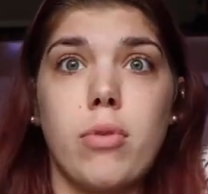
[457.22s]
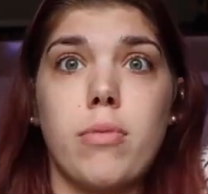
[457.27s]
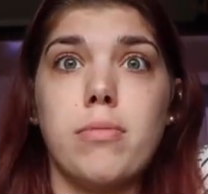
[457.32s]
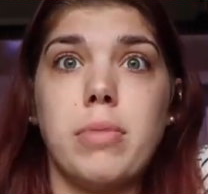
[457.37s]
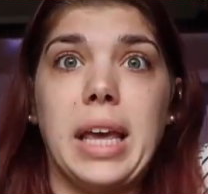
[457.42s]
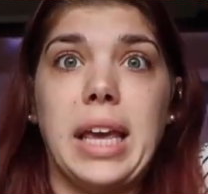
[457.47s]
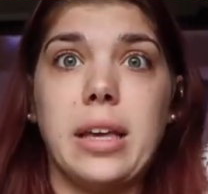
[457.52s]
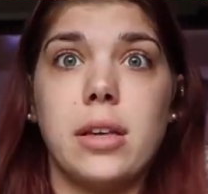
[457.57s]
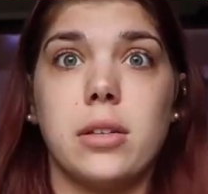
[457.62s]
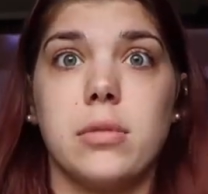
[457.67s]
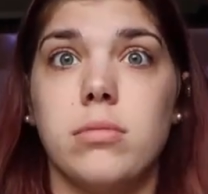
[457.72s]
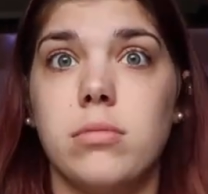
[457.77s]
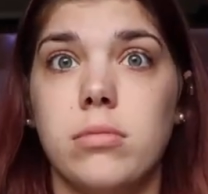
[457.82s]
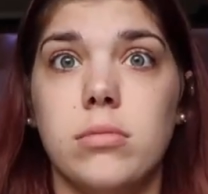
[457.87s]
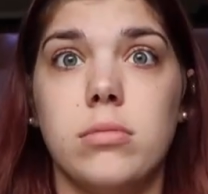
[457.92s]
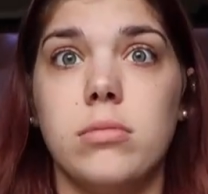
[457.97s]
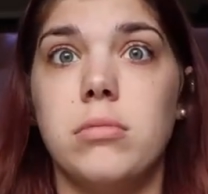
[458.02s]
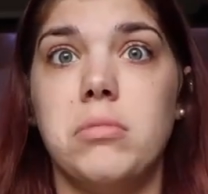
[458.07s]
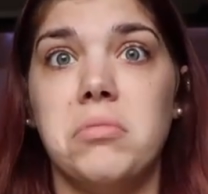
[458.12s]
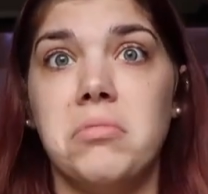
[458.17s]
like,
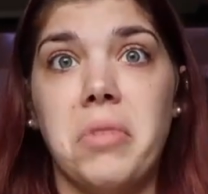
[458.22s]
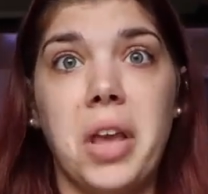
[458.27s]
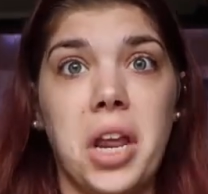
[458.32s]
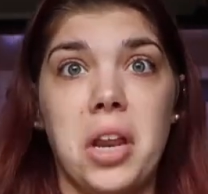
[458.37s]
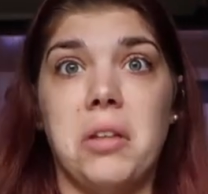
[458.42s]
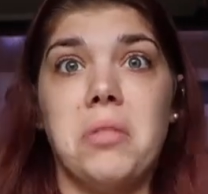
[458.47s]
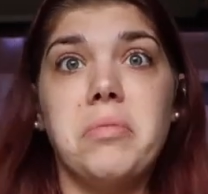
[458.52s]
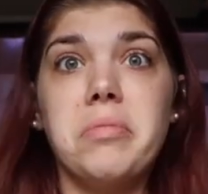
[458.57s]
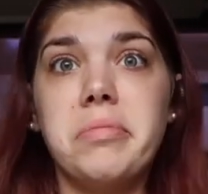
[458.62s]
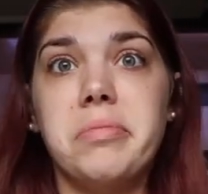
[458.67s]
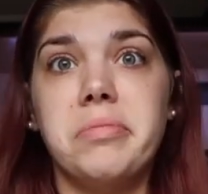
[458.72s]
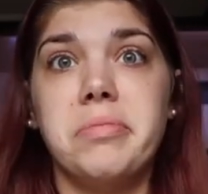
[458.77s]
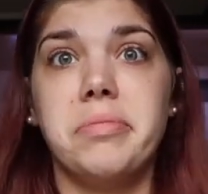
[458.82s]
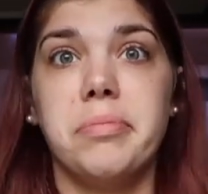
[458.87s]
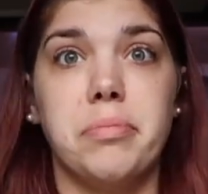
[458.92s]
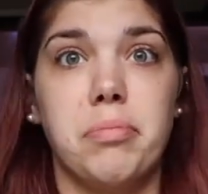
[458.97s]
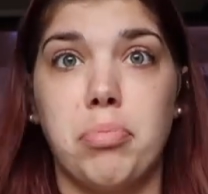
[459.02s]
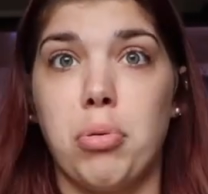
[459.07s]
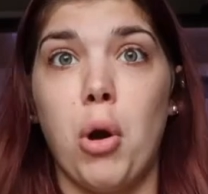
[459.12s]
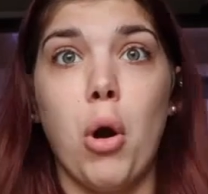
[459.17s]

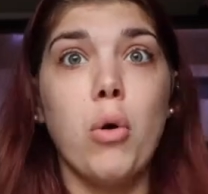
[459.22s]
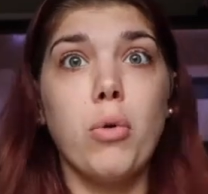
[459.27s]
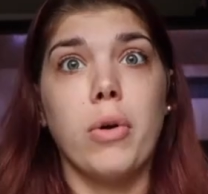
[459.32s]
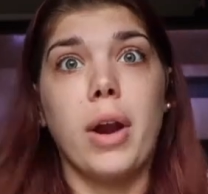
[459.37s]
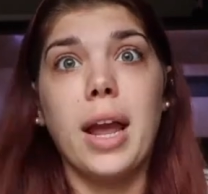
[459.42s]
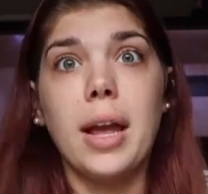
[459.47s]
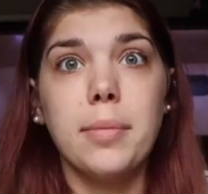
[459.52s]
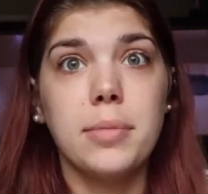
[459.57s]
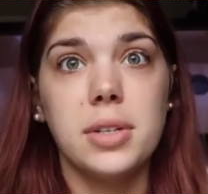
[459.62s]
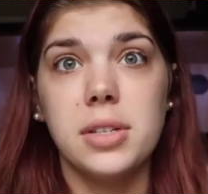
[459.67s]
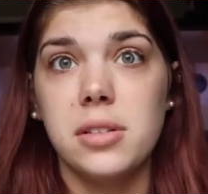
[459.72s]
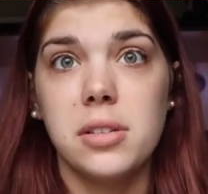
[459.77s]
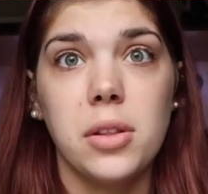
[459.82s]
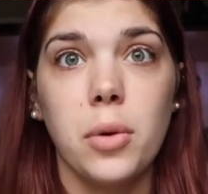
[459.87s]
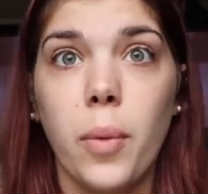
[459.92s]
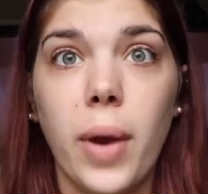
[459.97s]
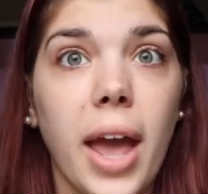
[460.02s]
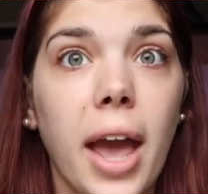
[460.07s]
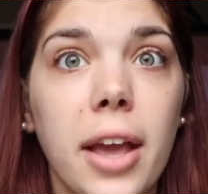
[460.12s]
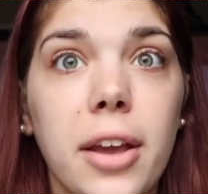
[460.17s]
programmed, is the
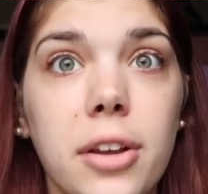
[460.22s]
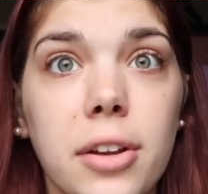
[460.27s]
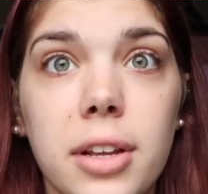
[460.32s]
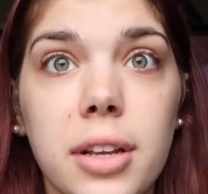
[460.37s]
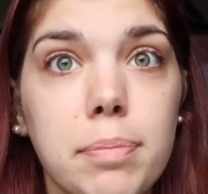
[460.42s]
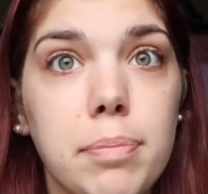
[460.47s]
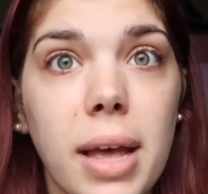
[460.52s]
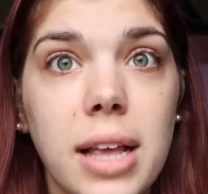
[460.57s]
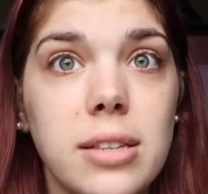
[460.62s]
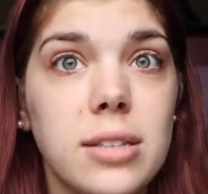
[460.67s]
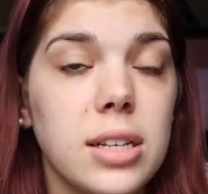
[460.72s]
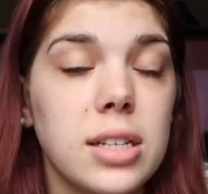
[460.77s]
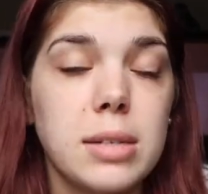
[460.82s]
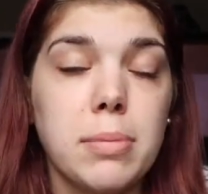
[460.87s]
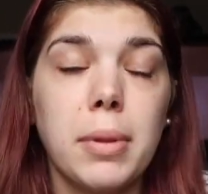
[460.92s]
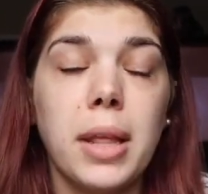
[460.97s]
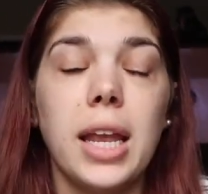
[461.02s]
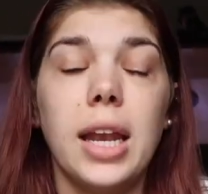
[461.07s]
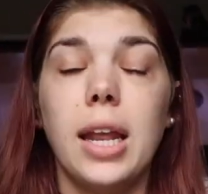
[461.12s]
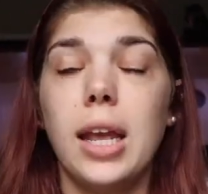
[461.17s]
way I could best
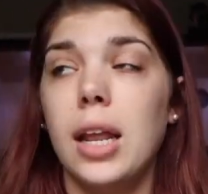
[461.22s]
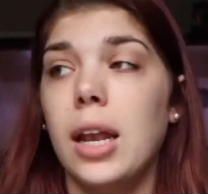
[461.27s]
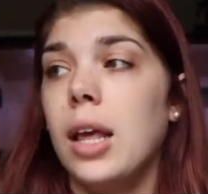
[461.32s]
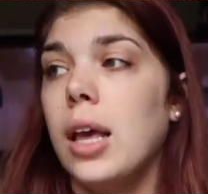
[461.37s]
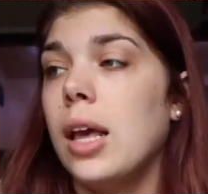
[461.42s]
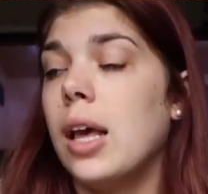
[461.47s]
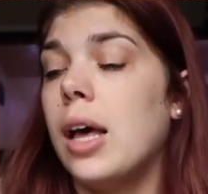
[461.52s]
explain it.